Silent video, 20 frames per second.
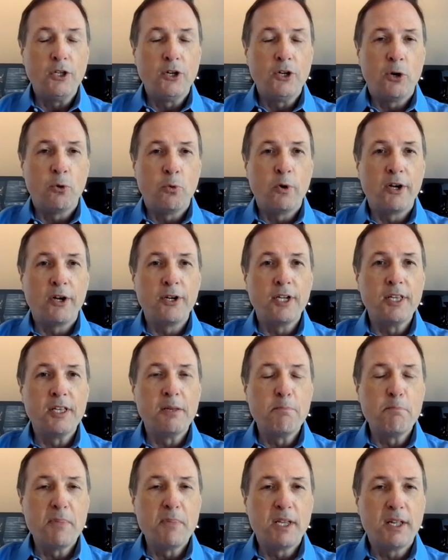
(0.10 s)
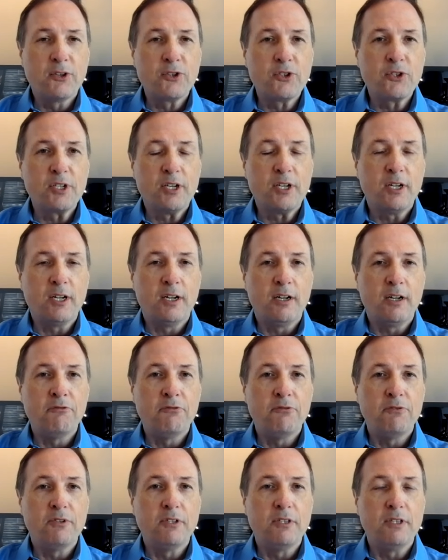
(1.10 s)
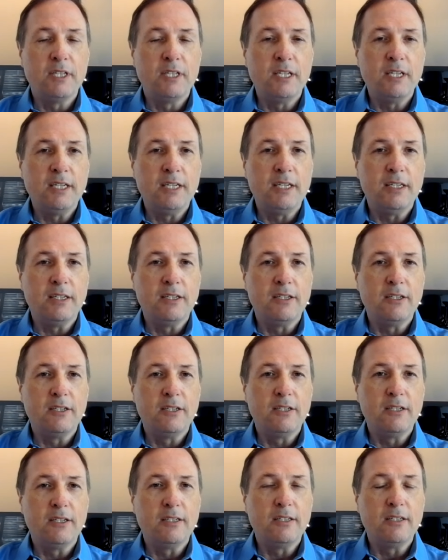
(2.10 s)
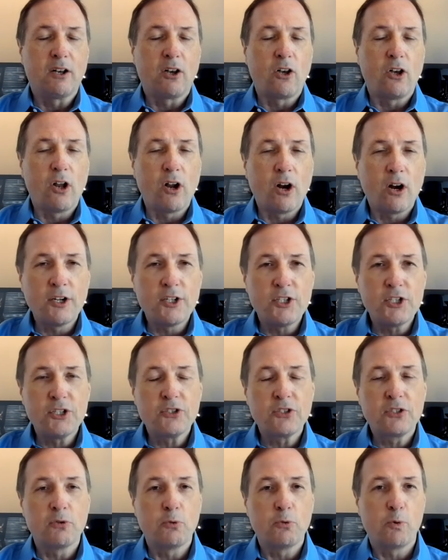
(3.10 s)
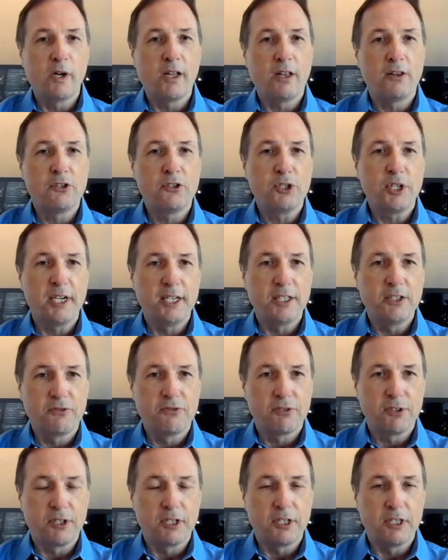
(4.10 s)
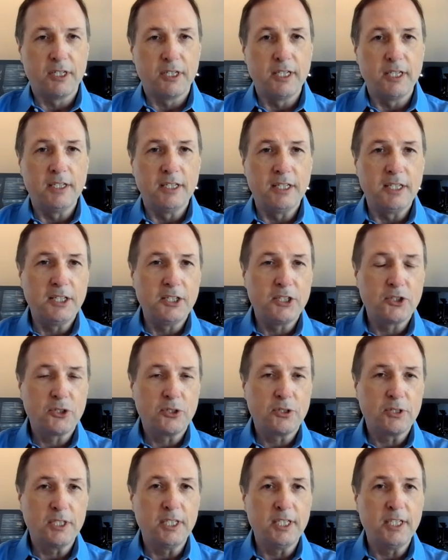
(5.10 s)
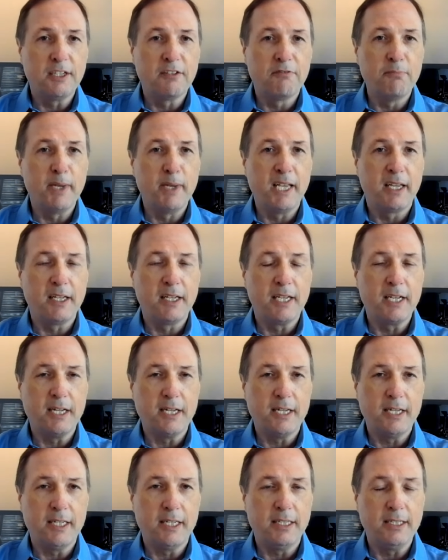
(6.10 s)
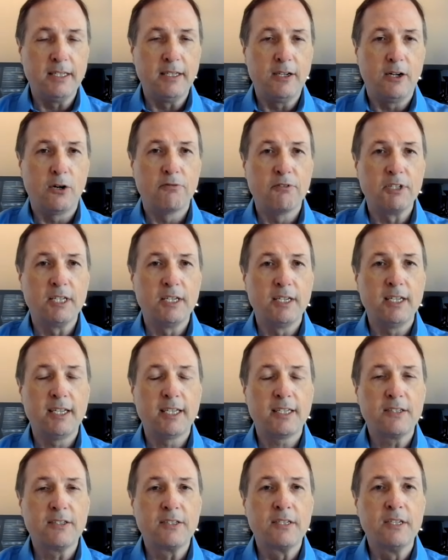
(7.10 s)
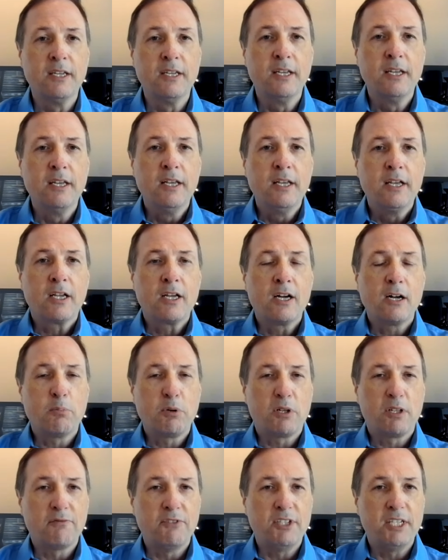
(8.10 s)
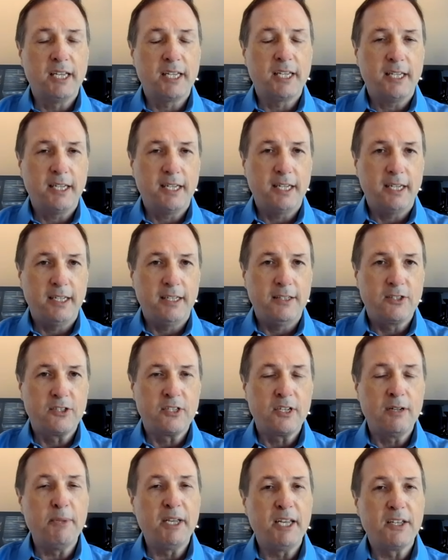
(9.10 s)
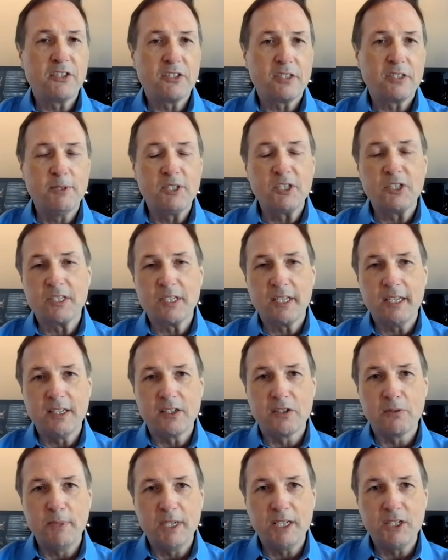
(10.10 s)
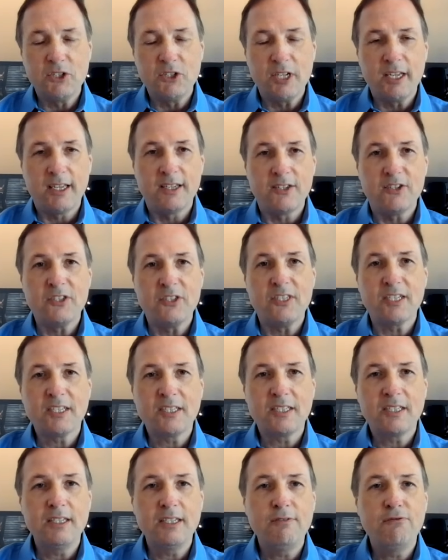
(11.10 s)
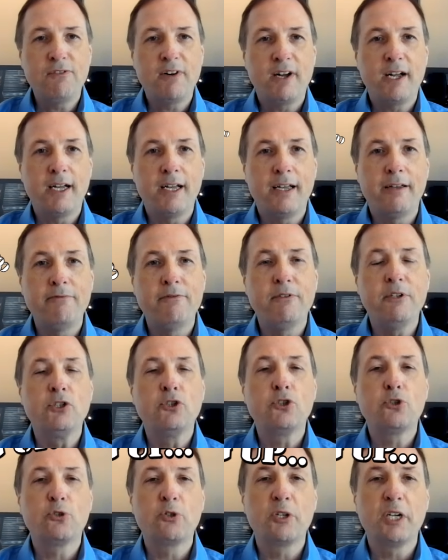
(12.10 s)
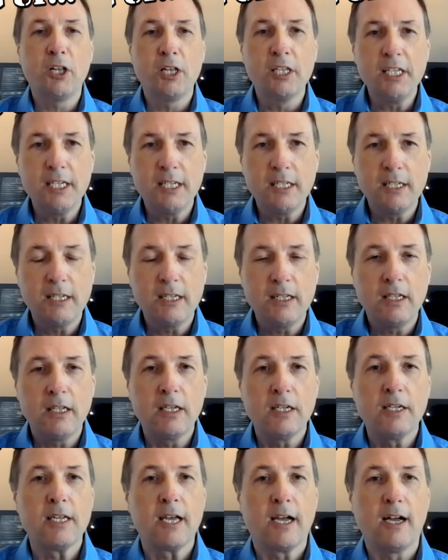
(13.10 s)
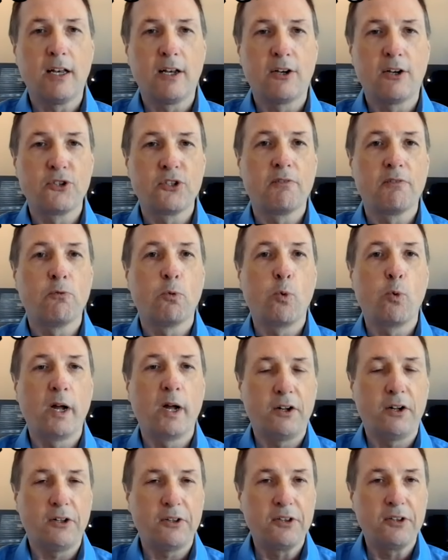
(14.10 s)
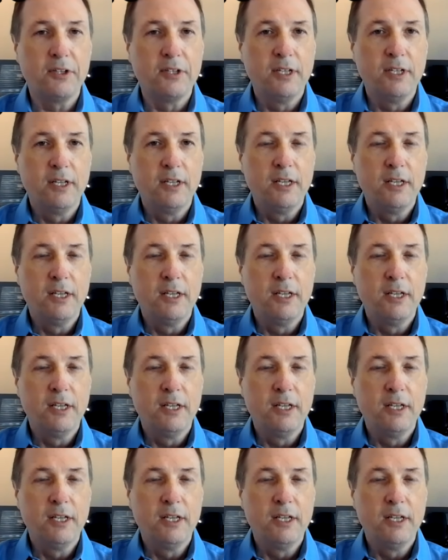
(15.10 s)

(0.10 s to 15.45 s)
you know, we're in the midst of the largest wealth transfer in the history of mankind. Over the next couple of decades, some estimates say as much as $65 trillion of wealth